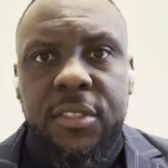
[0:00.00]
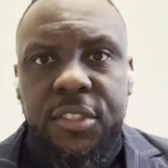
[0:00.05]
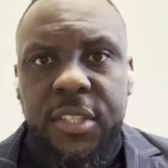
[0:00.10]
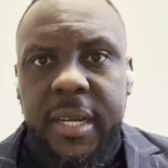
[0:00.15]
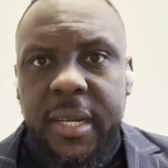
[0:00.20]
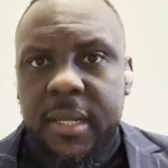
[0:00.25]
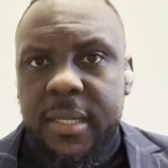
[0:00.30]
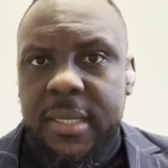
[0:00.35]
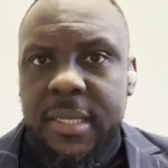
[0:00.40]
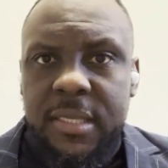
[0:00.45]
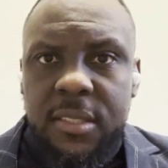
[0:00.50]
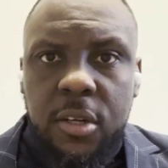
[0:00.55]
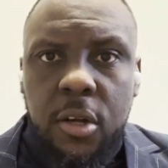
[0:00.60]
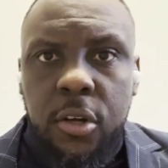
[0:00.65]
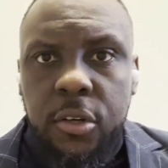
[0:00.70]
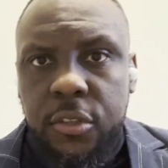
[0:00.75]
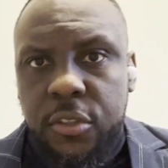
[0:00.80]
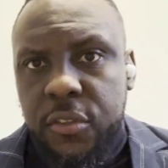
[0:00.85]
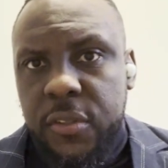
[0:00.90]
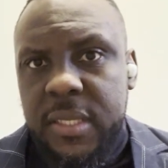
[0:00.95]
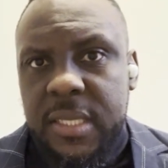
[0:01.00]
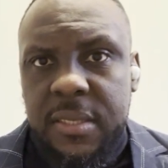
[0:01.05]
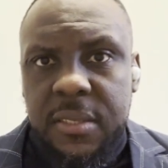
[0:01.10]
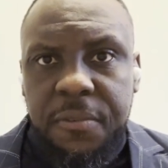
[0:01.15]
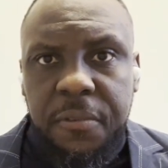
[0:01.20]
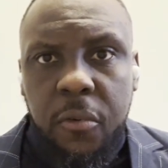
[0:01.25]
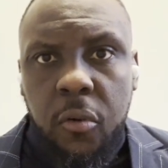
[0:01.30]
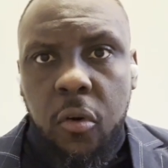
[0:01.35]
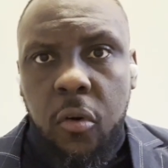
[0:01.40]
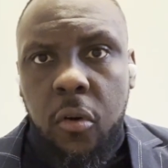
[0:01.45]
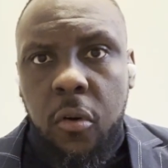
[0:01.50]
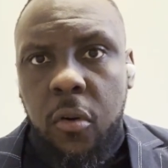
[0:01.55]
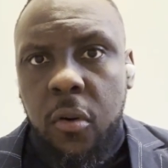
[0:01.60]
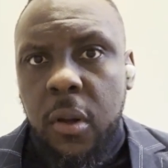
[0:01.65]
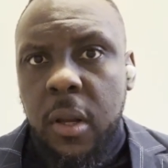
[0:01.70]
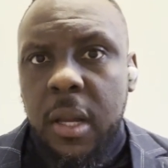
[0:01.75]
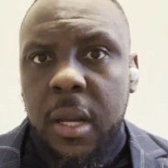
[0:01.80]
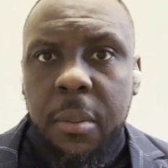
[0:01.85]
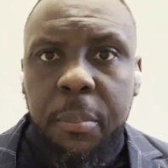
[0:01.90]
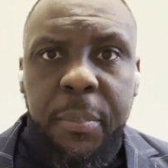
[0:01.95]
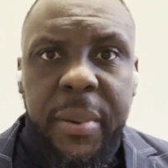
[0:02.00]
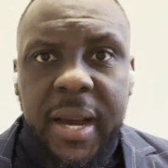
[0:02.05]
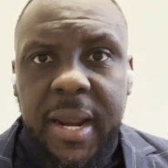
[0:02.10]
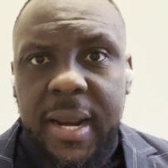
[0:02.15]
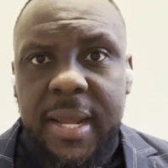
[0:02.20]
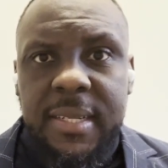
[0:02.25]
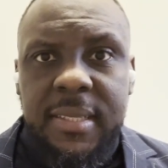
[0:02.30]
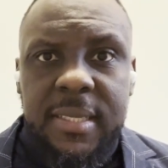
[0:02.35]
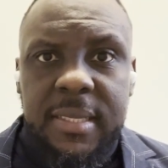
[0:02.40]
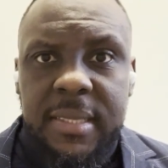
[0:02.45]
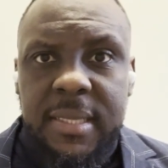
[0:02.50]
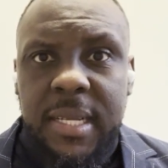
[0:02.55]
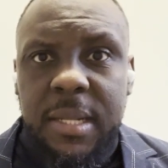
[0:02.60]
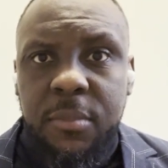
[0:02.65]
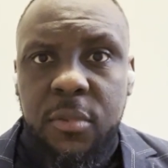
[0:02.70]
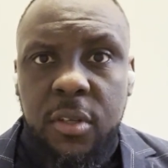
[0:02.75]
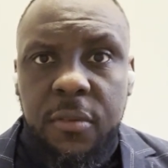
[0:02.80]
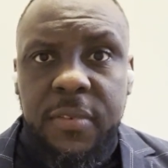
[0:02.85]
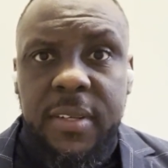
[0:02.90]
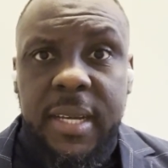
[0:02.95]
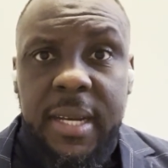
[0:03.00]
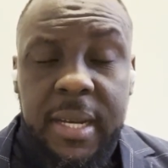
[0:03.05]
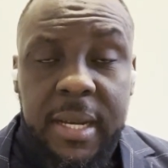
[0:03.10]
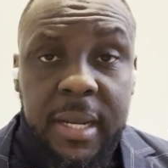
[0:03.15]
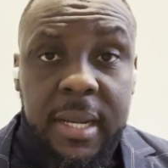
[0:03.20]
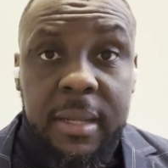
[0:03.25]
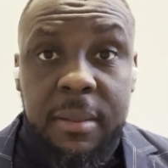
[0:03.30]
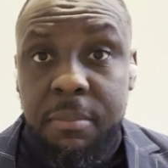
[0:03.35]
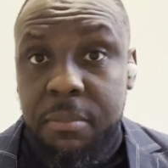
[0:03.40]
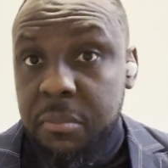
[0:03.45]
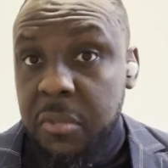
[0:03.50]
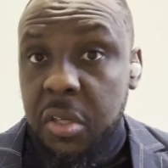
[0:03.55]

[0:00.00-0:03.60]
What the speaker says: check these countries for balance in terms of their,